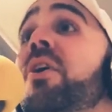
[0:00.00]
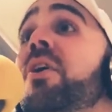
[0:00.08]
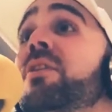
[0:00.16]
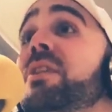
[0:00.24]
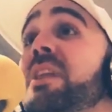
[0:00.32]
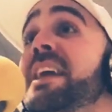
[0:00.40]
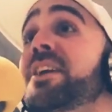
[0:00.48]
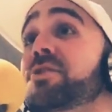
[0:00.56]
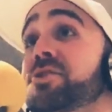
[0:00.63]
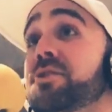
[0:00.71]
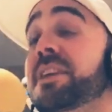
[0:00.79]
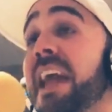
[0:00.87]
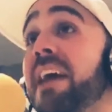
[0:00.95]
The Lakers
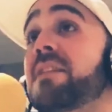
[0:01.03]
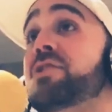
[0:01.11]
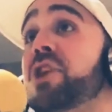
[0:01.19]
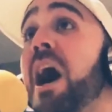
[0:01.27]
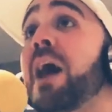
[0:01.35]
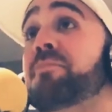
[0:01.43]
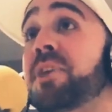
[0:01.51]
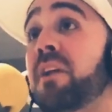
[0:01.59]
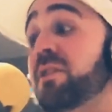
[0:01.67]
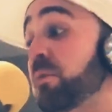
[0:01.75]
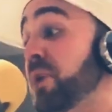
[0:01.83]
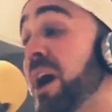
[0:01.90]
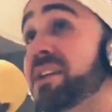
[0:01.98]
are getting the job done.
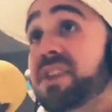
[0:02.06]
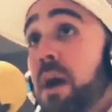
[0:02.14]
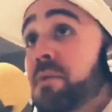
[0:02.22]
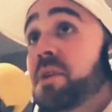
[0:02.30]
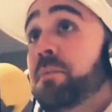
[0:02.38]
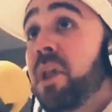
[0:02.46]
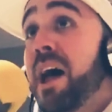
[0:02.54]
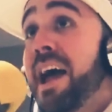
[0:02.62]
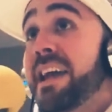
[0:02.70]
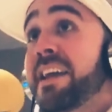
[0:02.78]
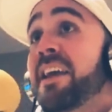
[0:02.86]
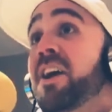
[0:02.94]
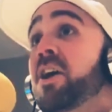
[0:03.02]
LeBron's coming to play
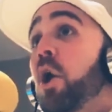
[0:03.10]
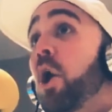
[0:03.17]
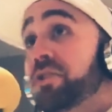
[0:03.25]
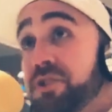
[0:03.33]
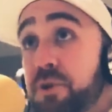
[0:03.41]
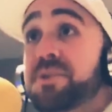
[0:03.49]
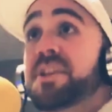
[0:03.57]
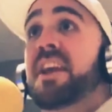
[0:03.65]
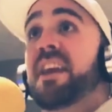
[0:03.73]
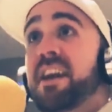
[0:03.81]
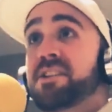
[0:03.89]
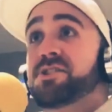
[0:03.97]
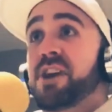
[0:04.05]
on Tuesday
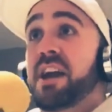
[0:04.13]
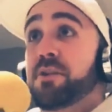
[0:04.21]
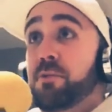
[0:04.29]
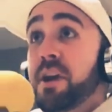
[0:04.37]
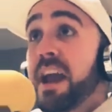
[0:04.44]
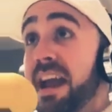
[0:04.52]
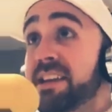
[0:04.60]
night in January.